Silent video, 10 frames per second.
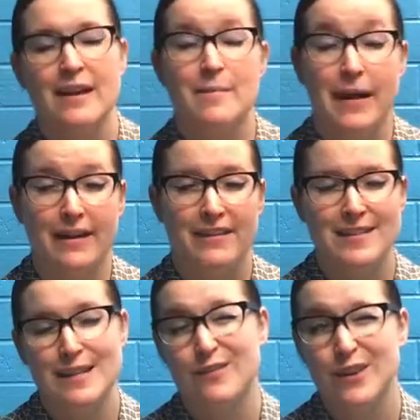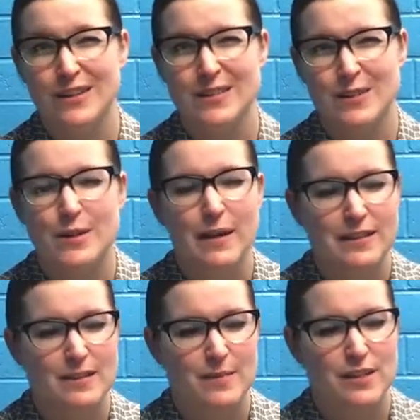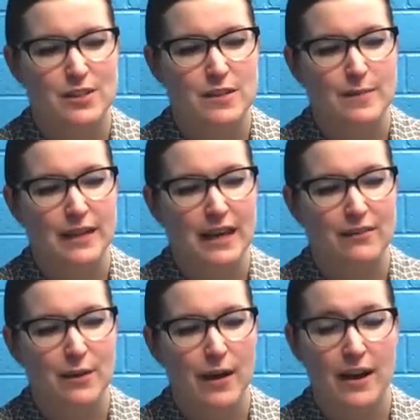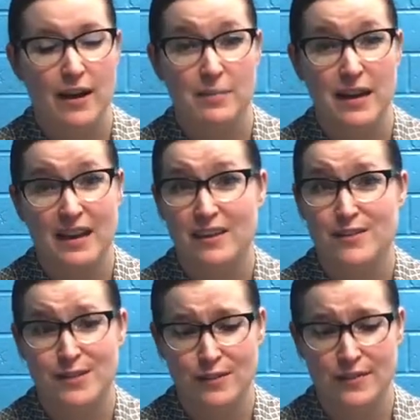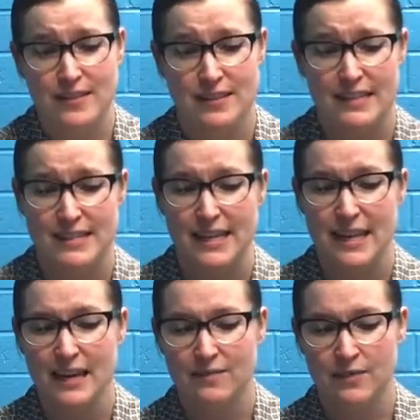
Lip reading: Parents, if you're concerned about this mixture spilling everywhere and making your surfaces sticky,